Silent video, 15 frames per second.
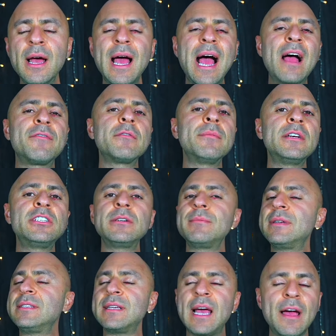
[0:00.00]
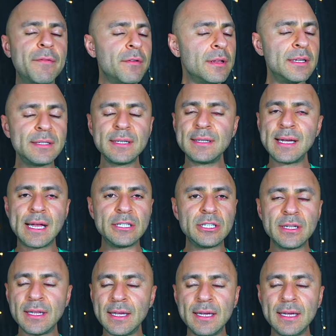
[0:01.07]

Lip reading: Affirmation means effortless attention,